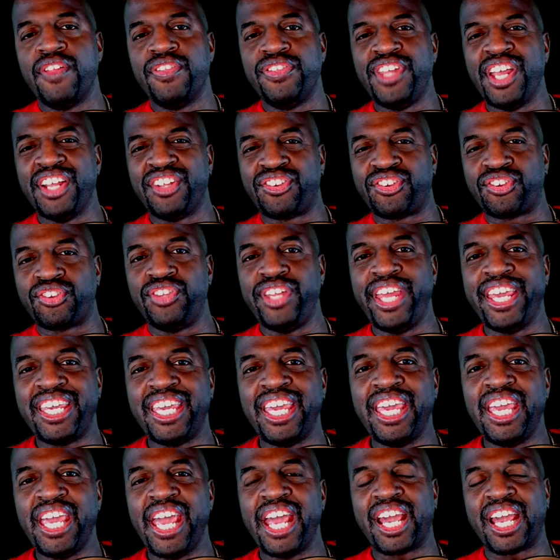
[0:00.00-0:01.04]
It's
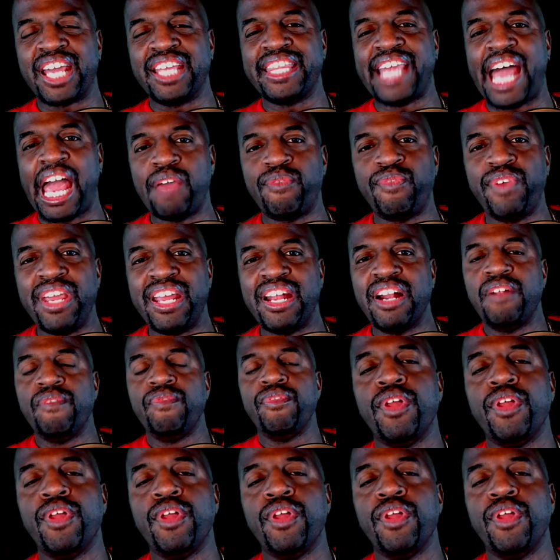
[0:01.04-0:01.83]
sneaky, conniving.